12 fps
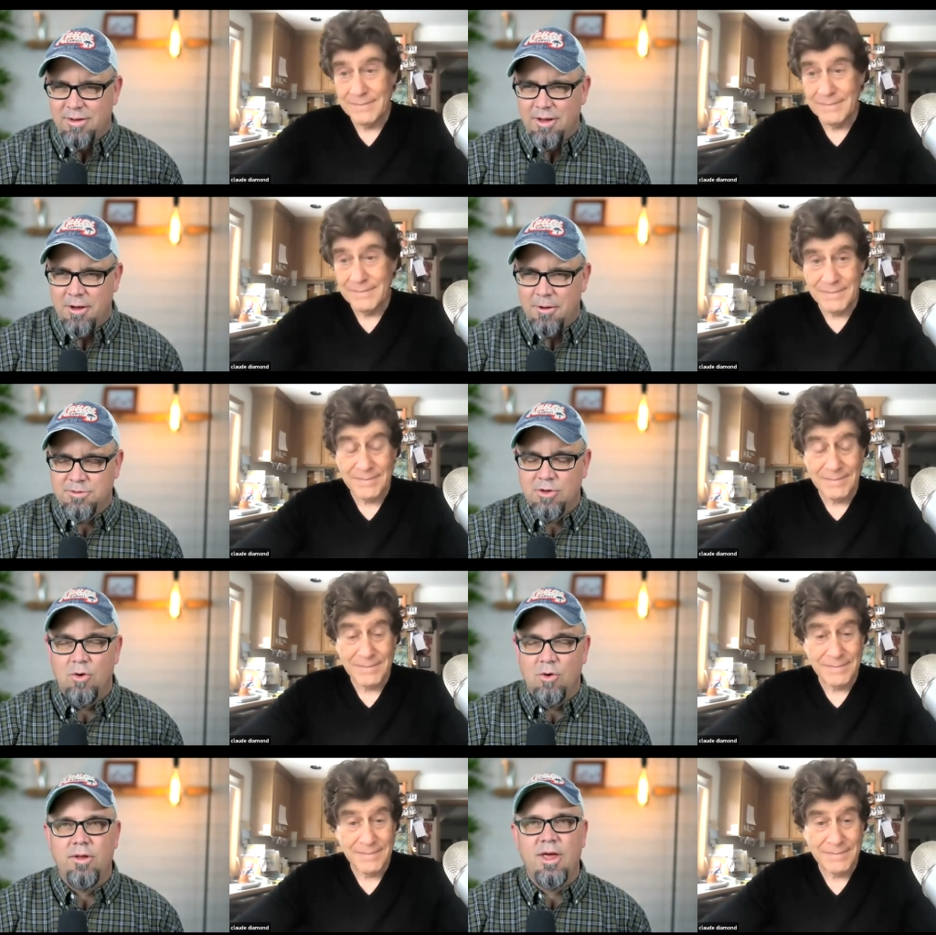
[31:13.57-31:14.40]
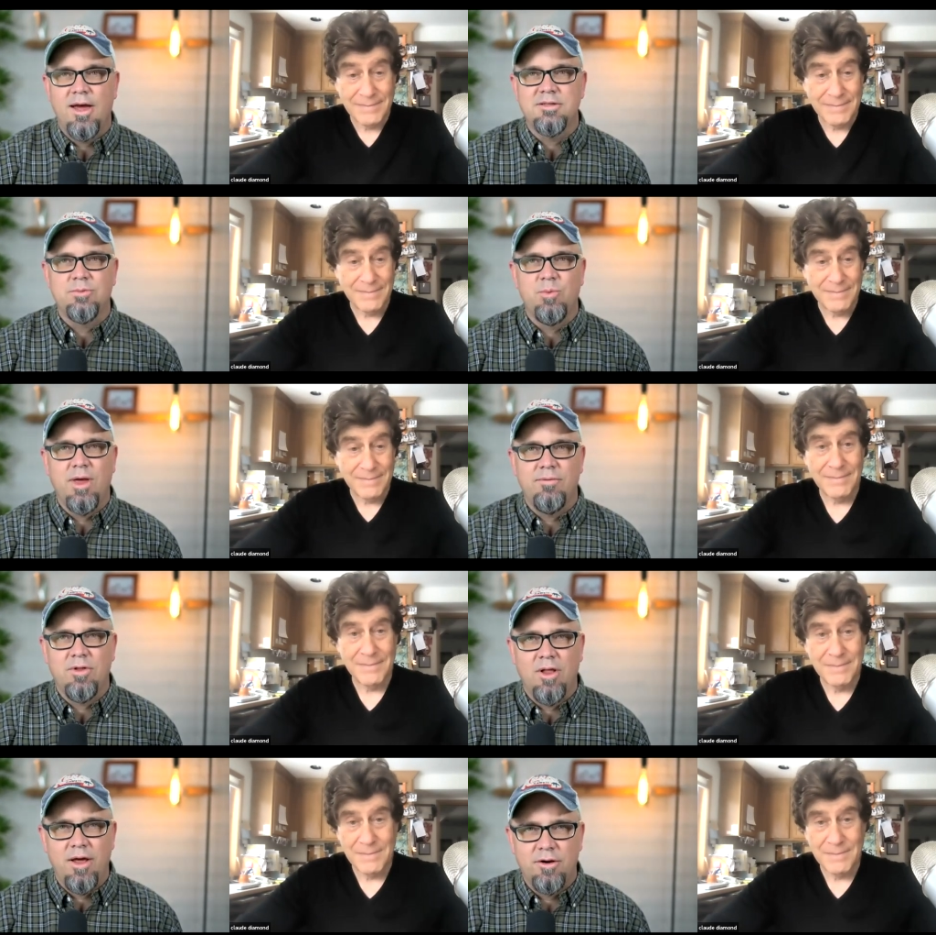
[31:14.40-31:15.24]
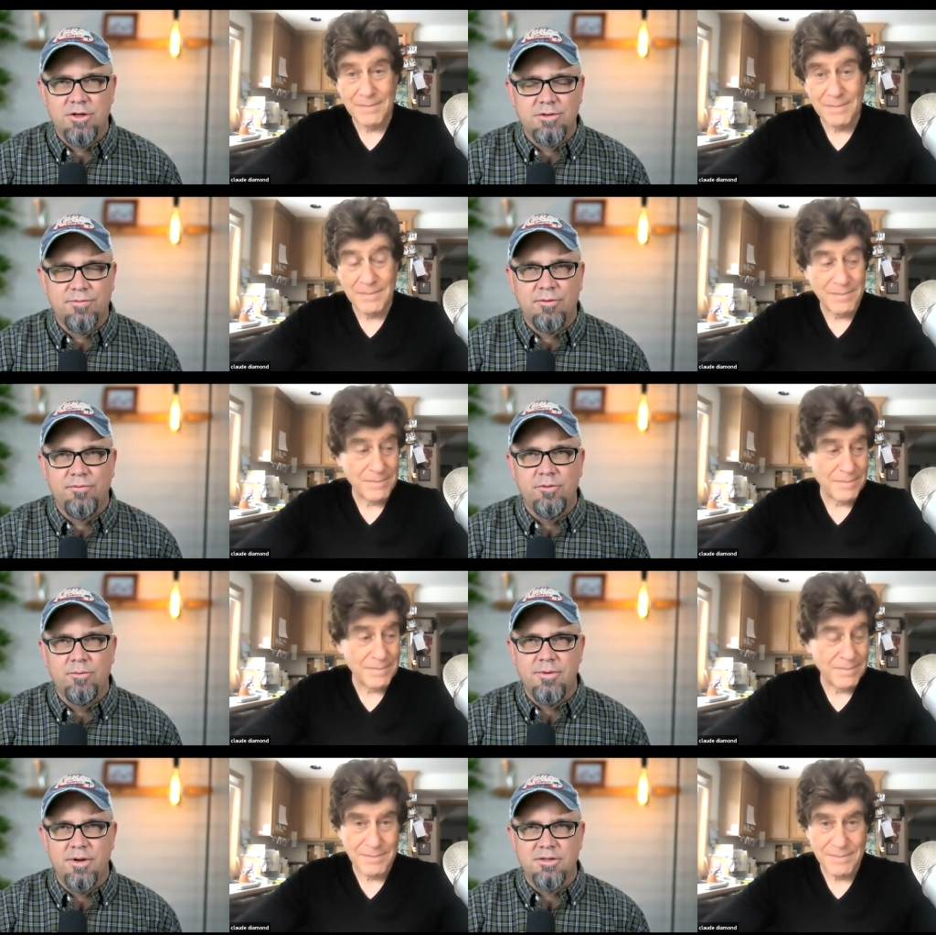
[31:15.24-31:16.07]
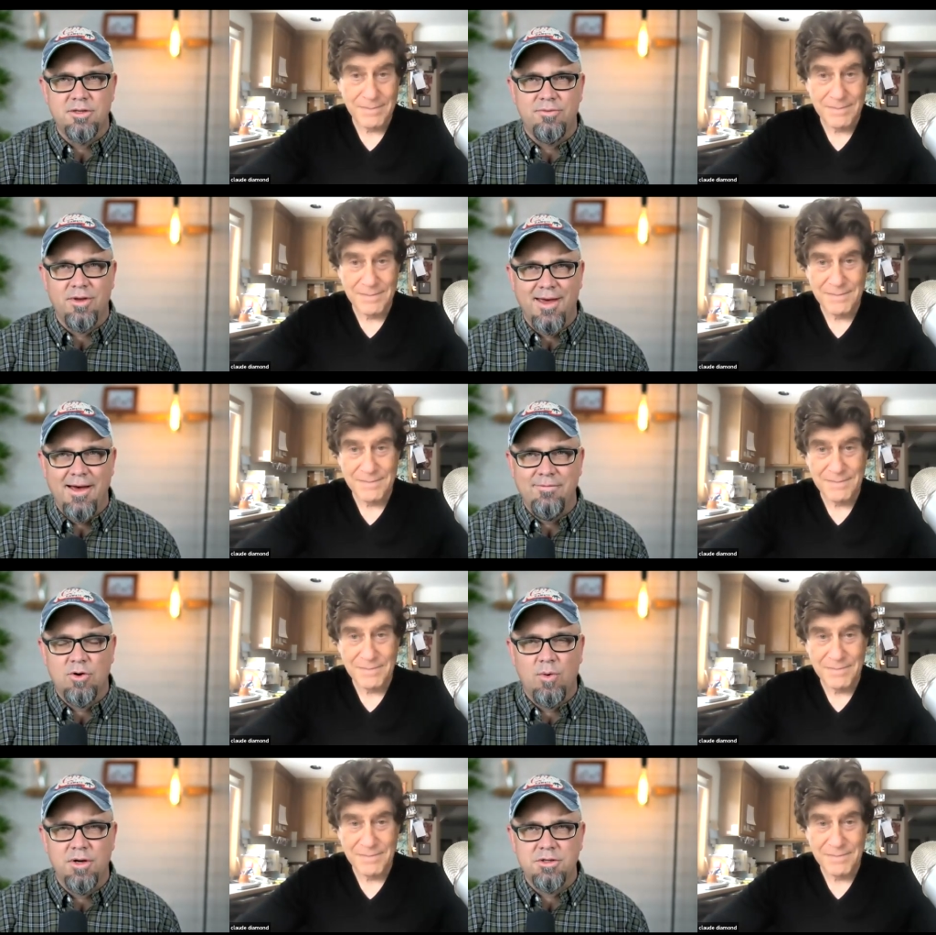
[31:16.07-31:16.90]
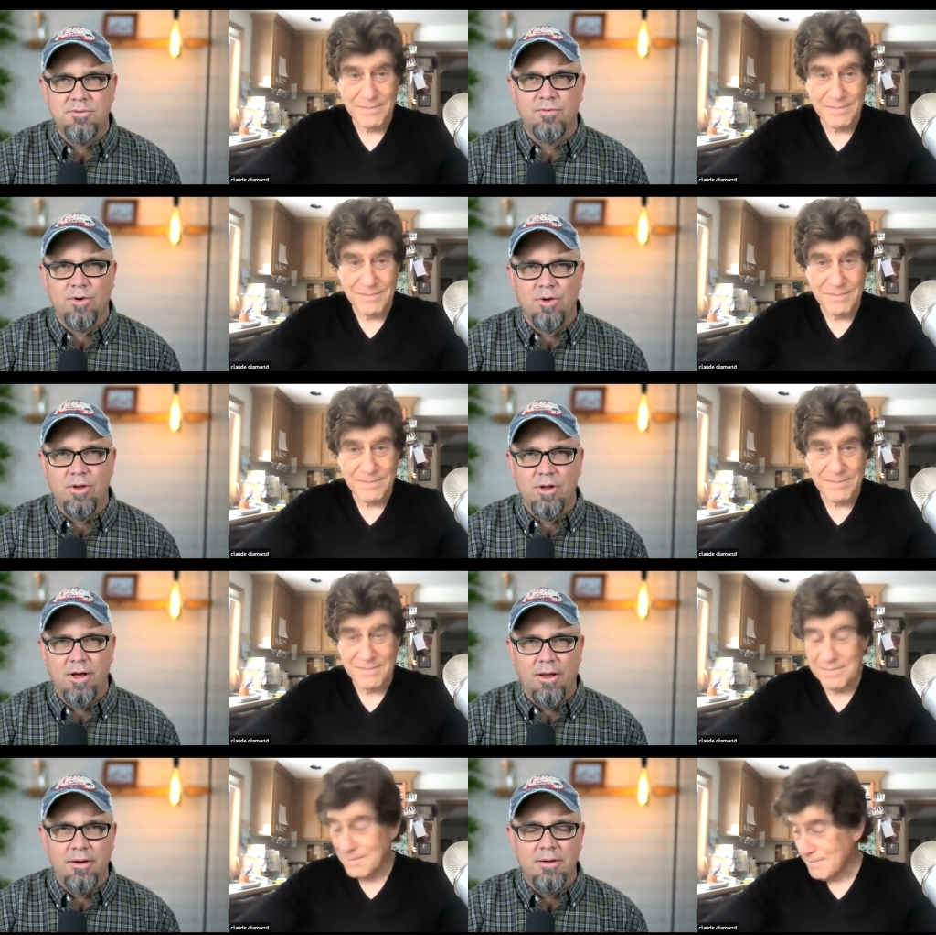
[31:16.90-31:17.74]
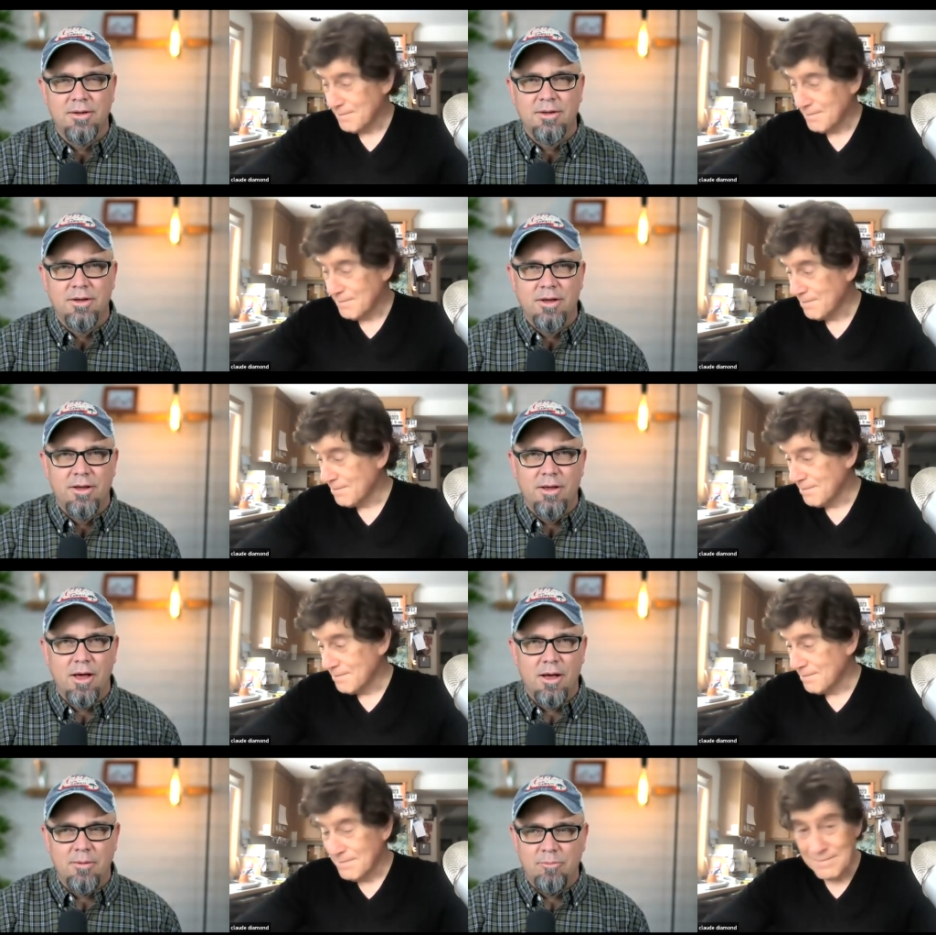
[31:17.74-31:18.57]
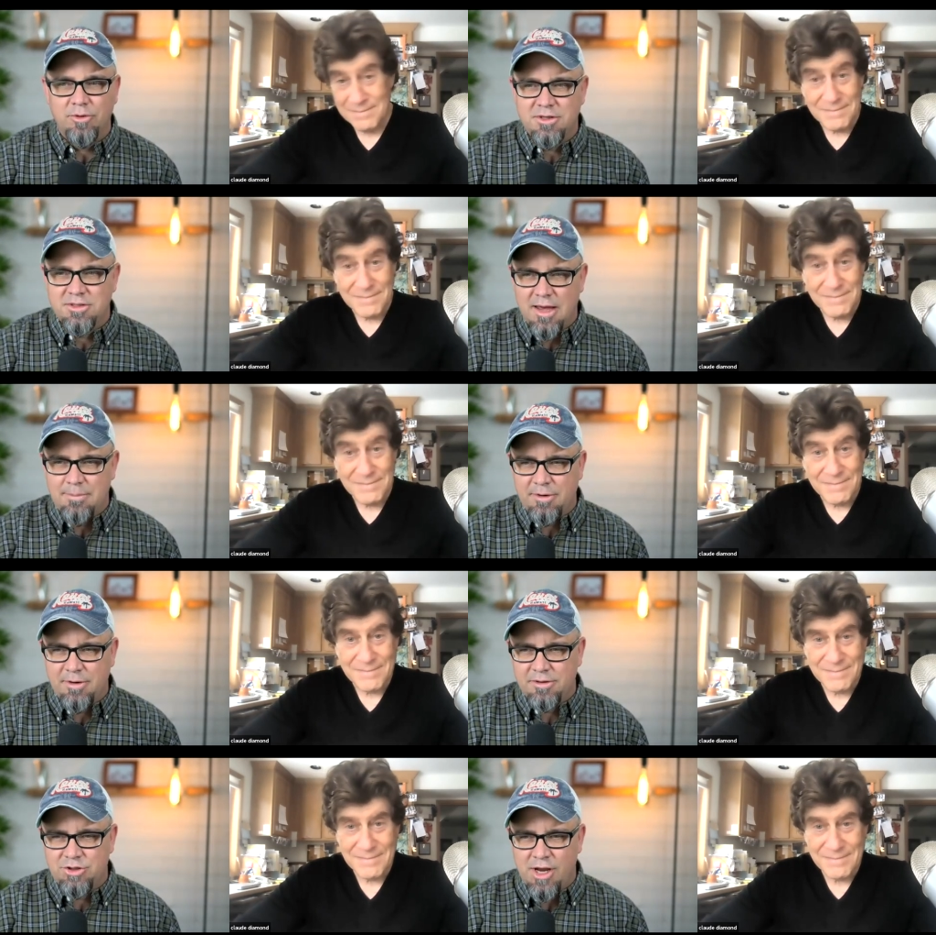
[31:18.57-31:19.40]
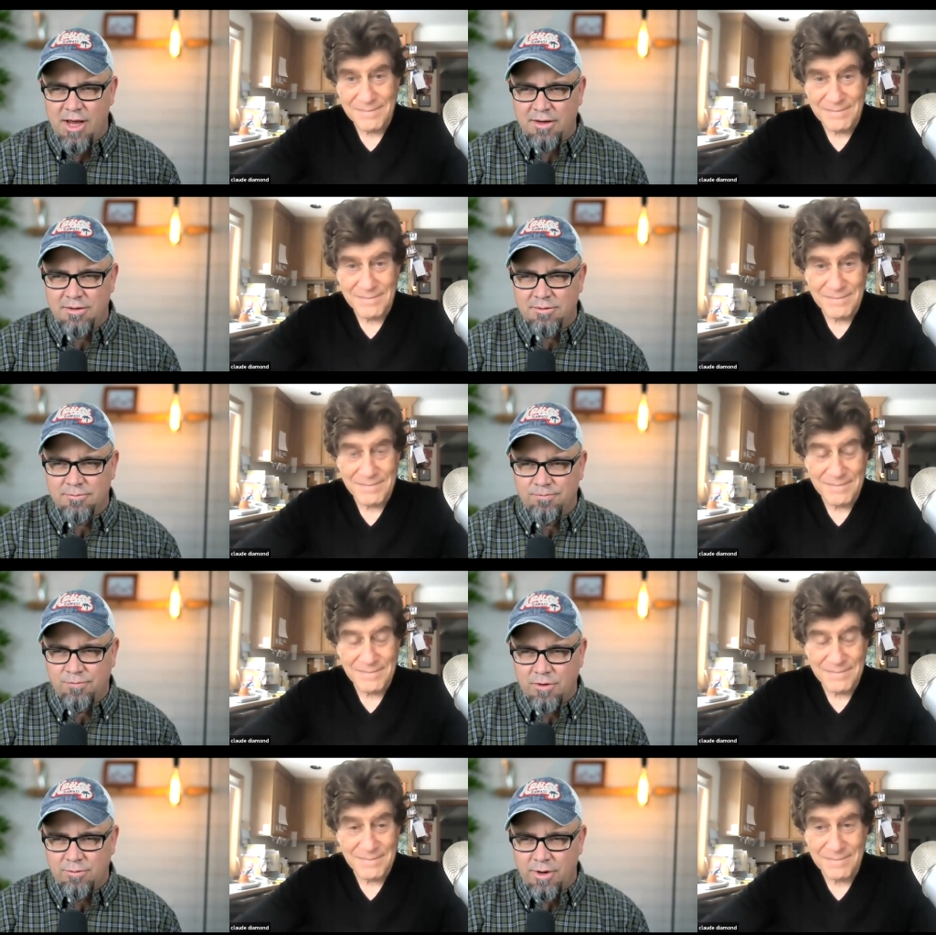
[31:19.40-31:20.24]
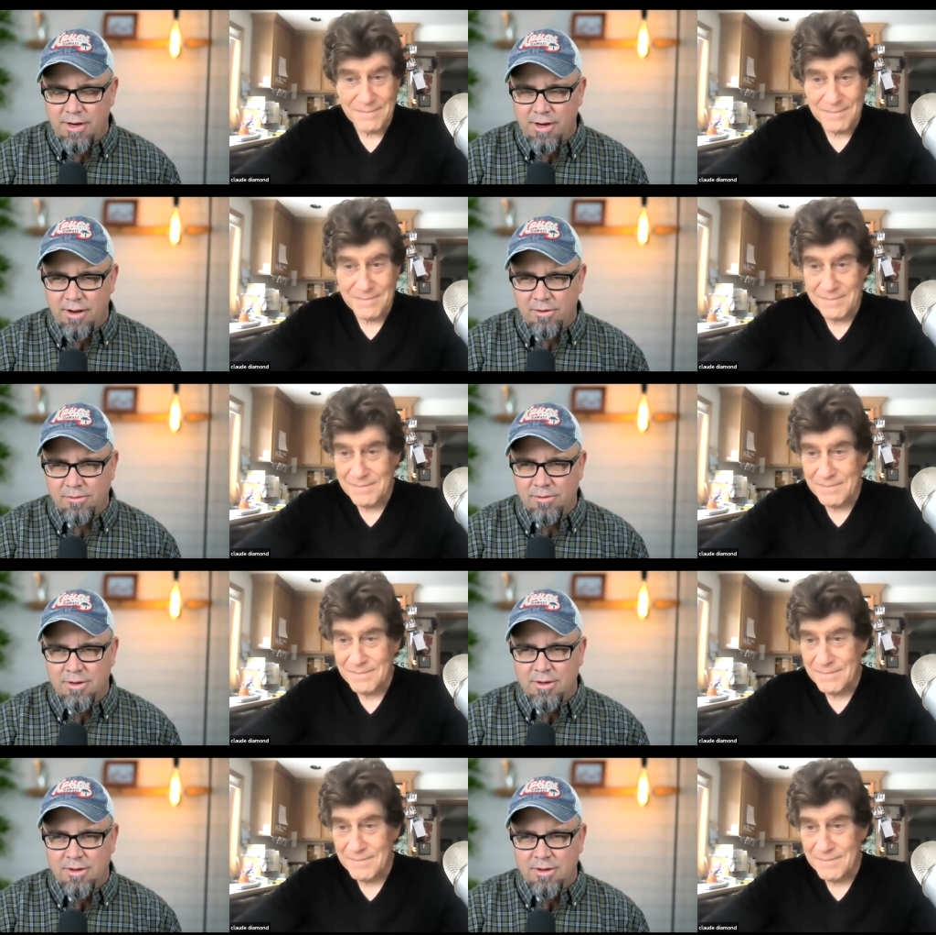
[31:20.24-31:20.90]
Speaker 1: Um, so you guys, we have Claude here just for a few more minutes. If you have a question for Claude, uh, please type it in the chat right now.